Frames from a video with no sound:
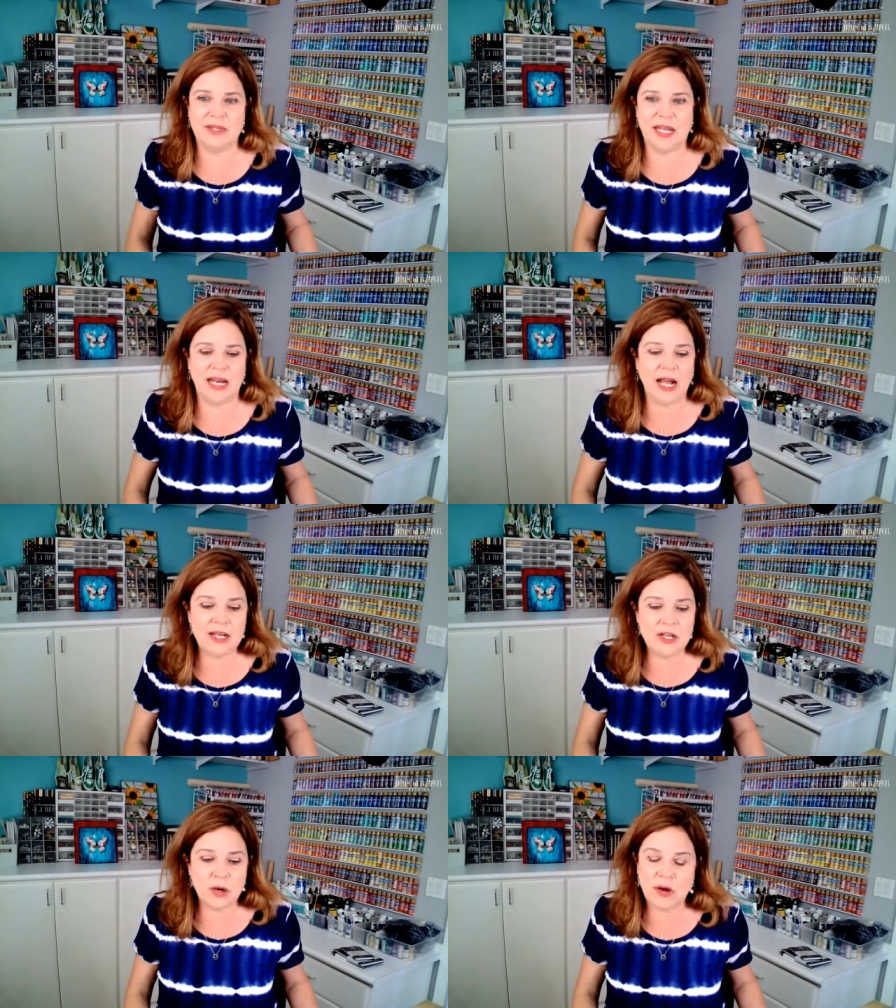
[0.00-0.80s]
And I
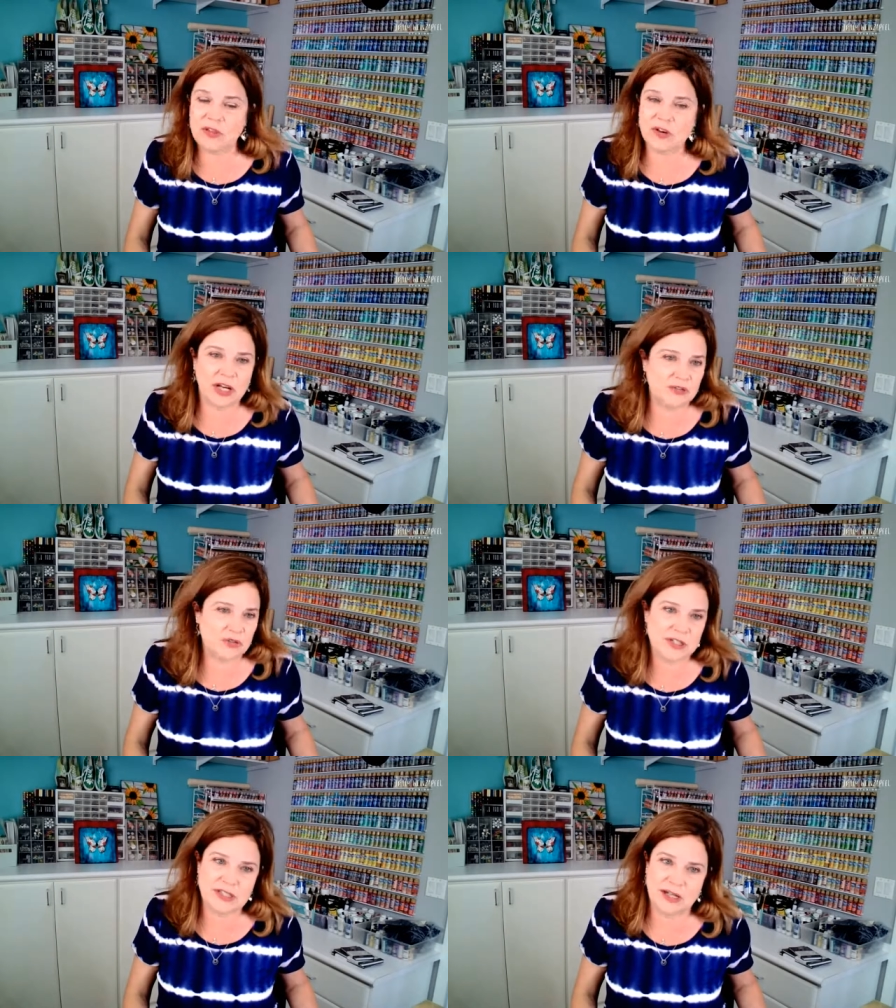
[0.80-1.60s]
know other
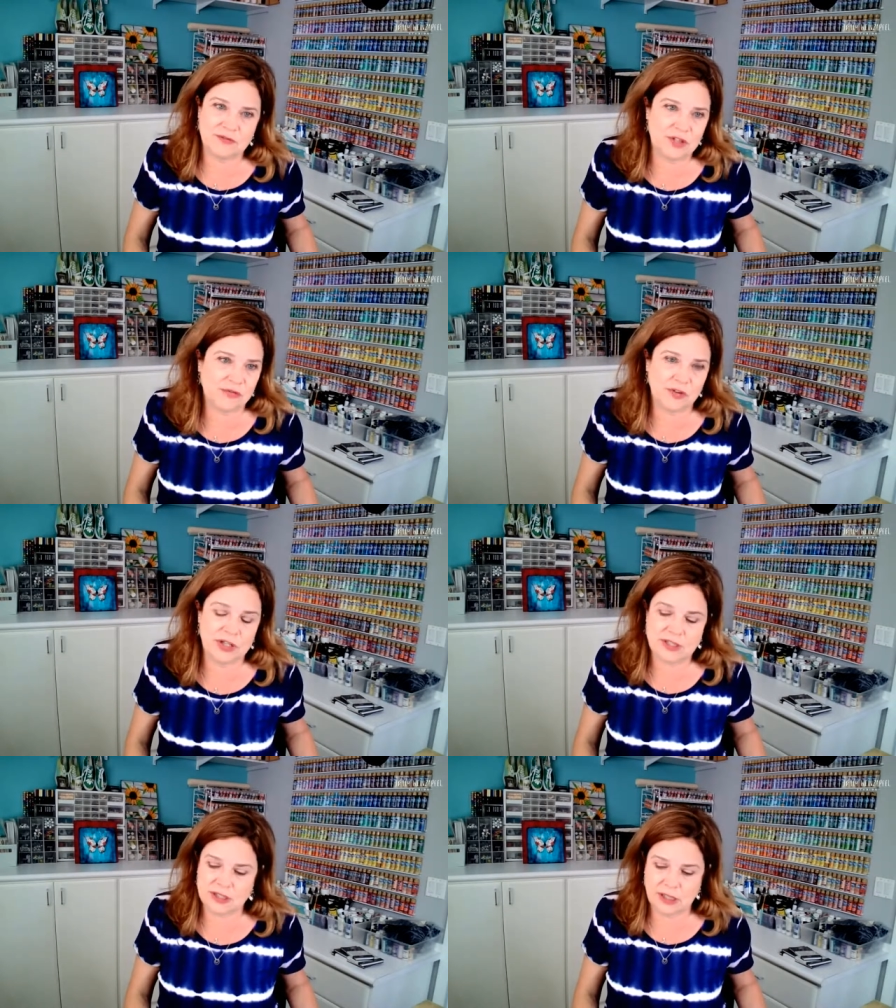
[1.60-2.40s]
countries have
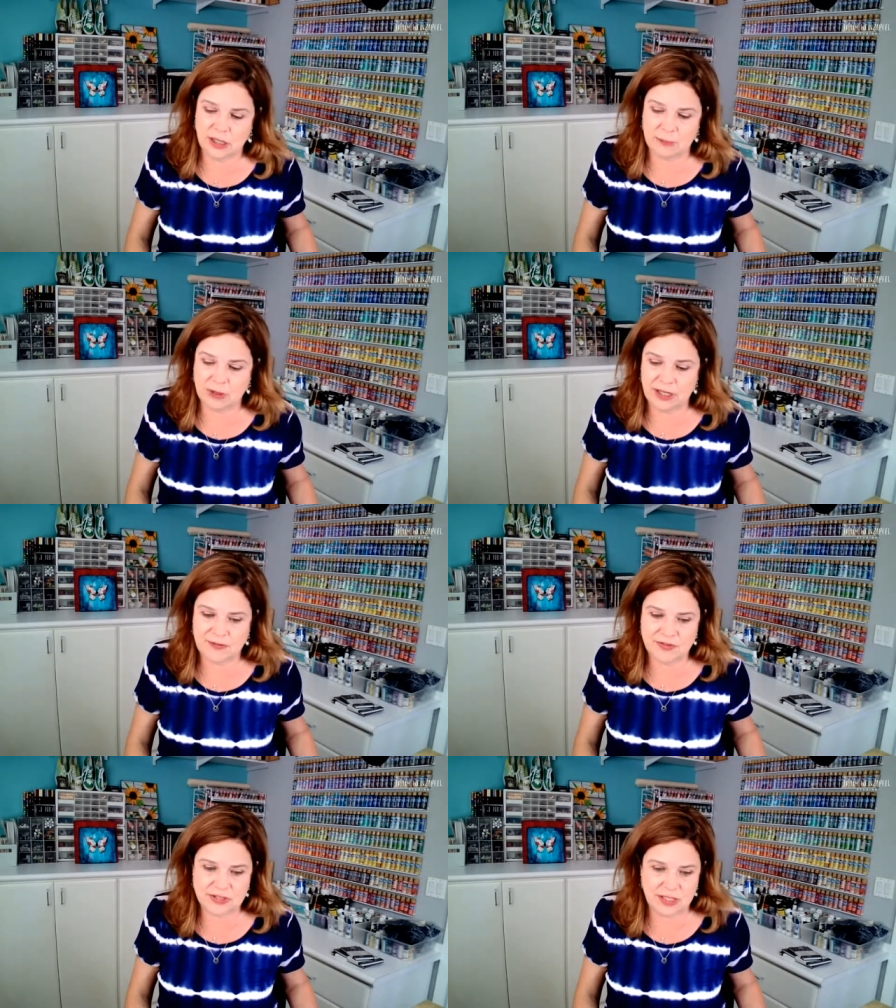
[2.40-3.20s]
different
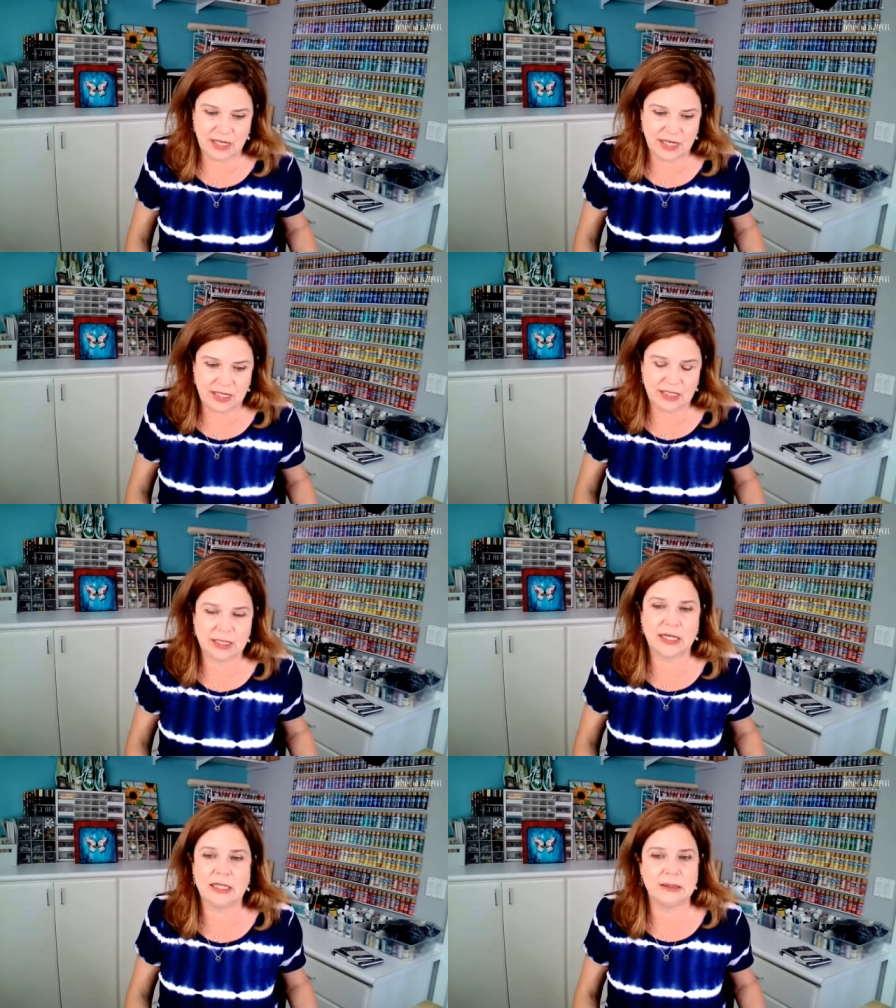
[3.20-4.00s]
beliefs in,
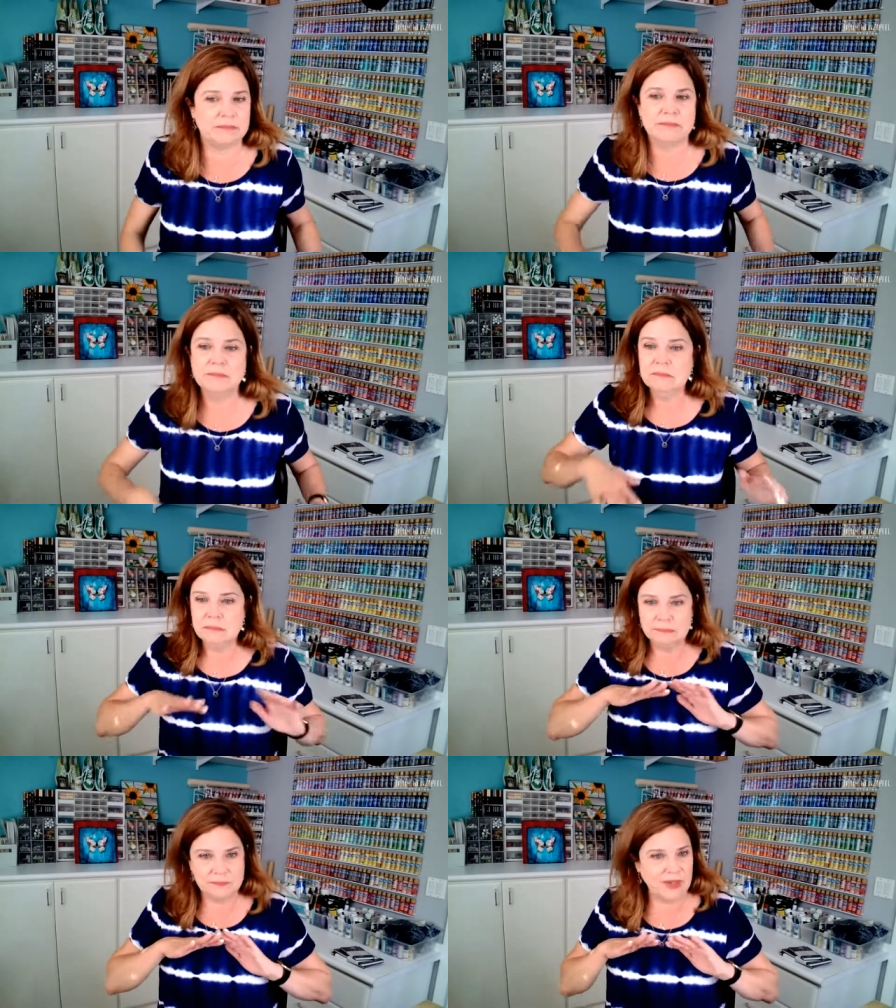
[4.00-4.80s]

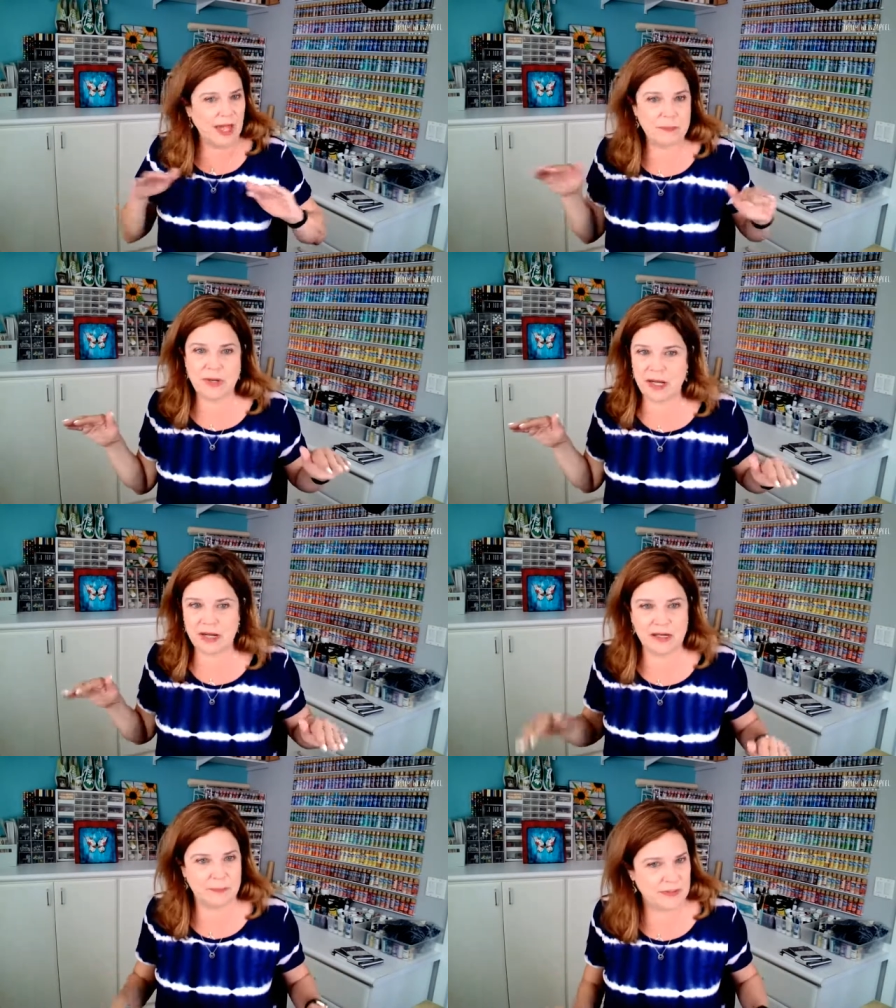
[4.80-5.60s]
I'm not
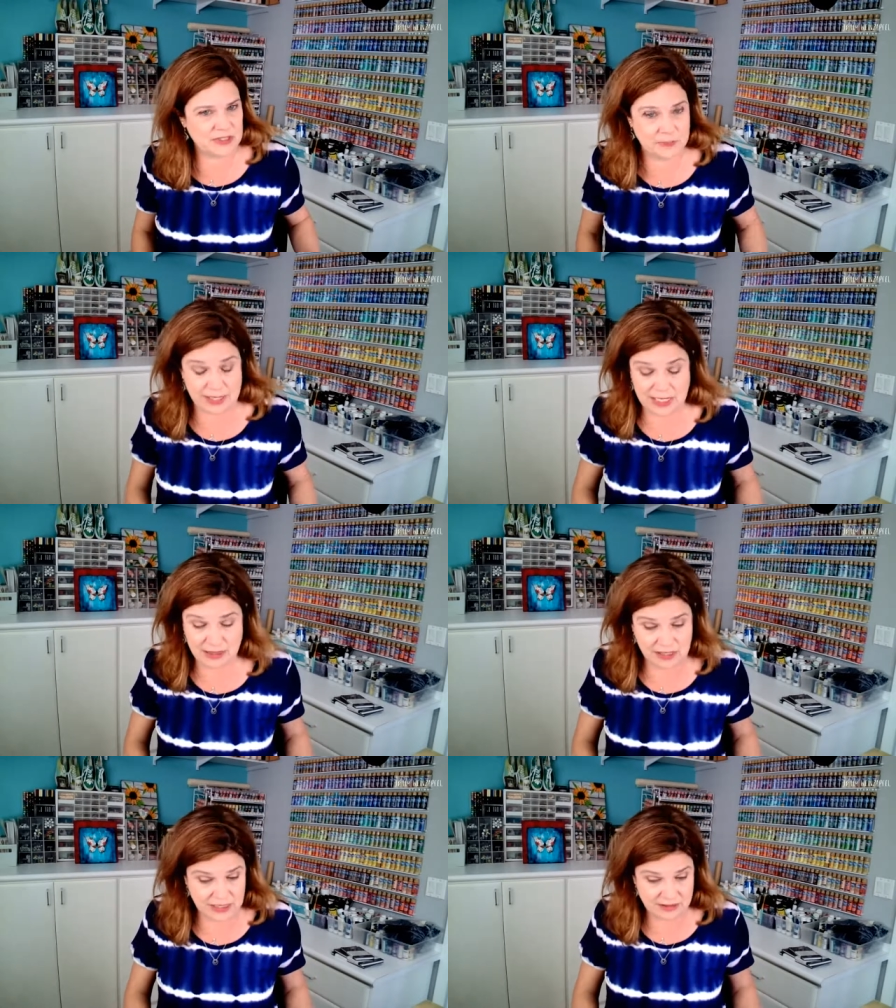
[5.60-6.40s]
going to debate
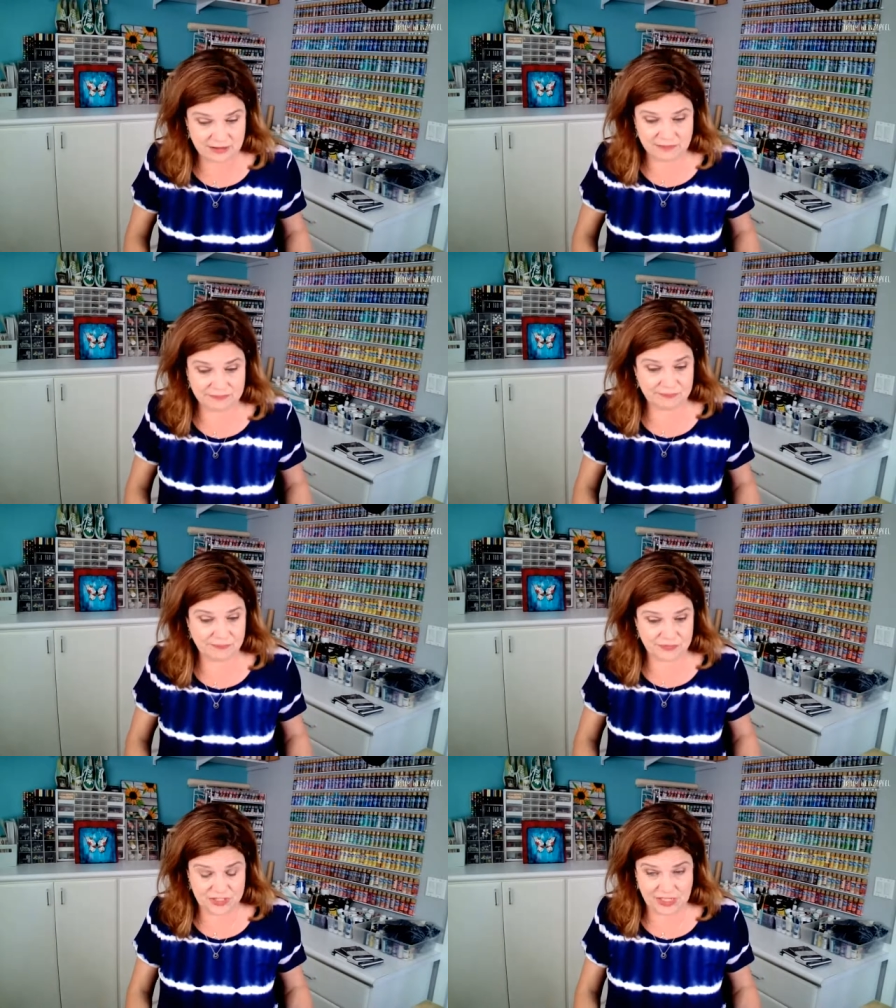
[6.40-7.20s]
things
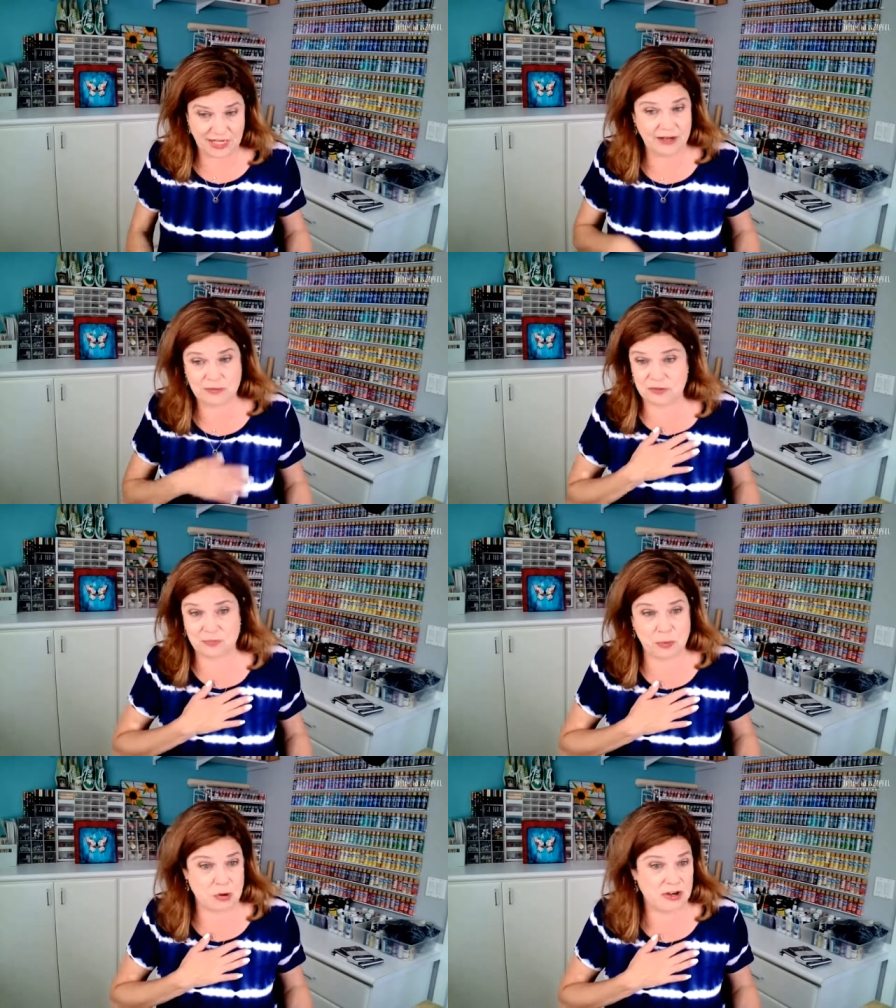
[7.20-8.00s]
today. I was
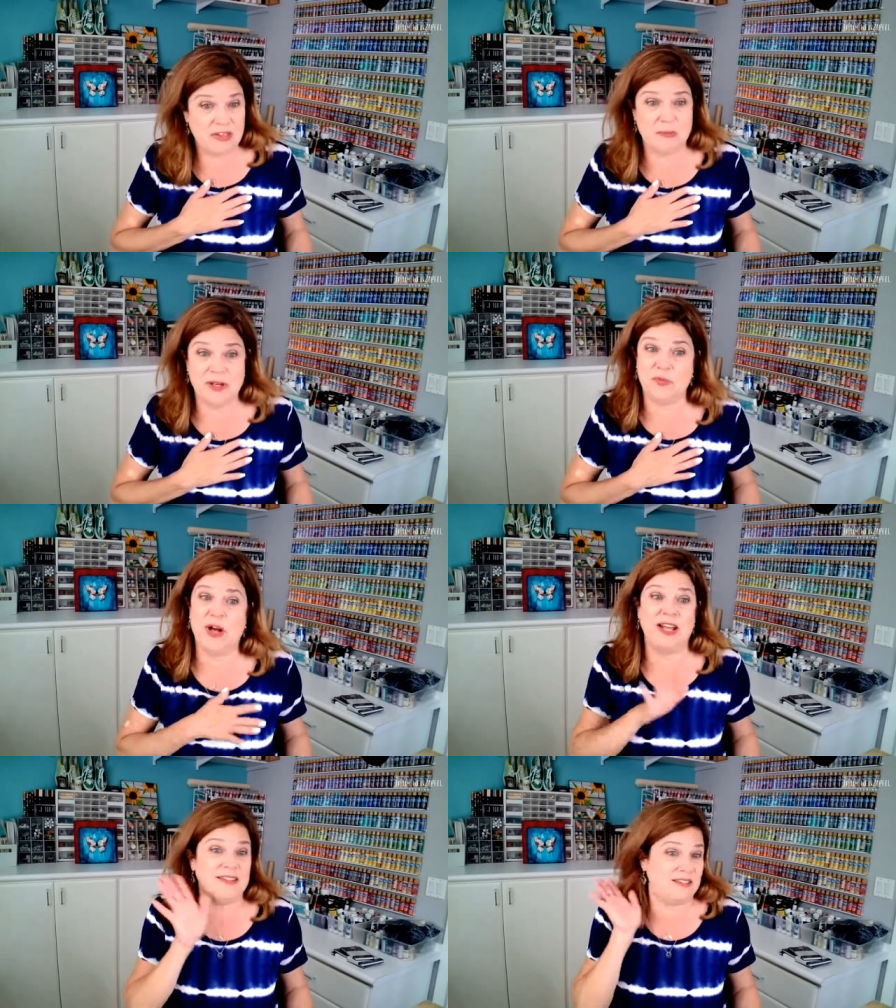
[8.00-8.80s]
born in the
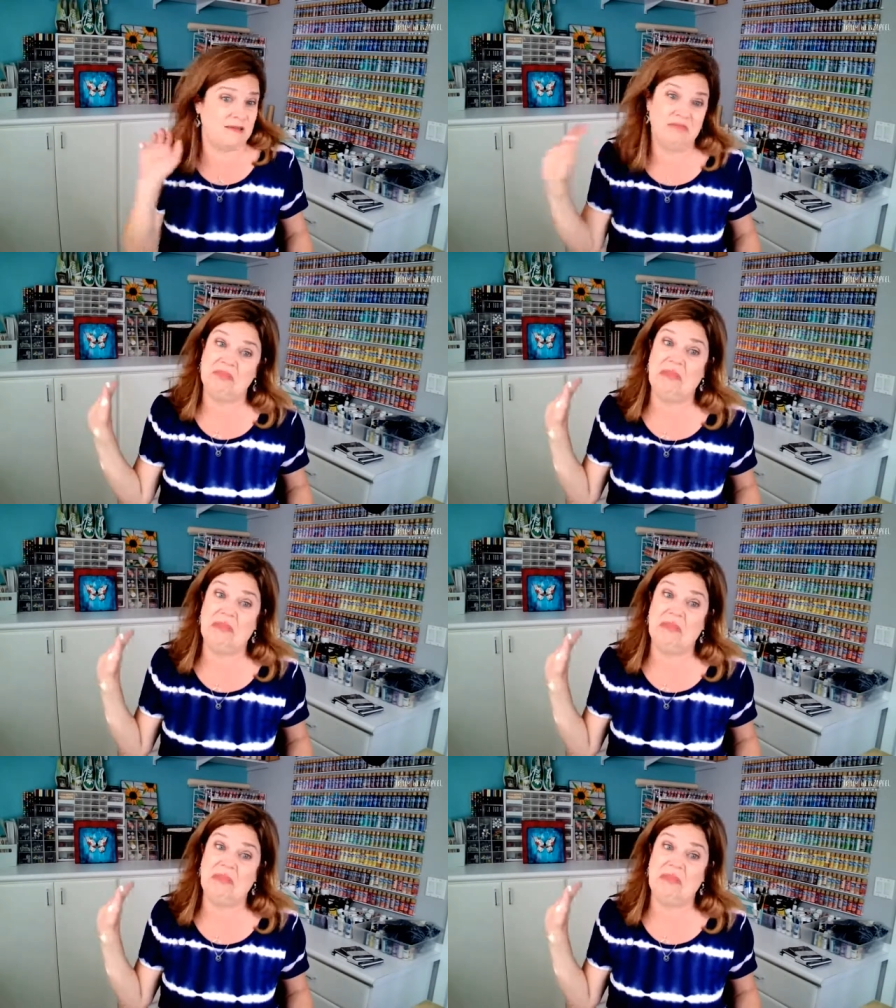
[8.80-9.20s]
Midwest.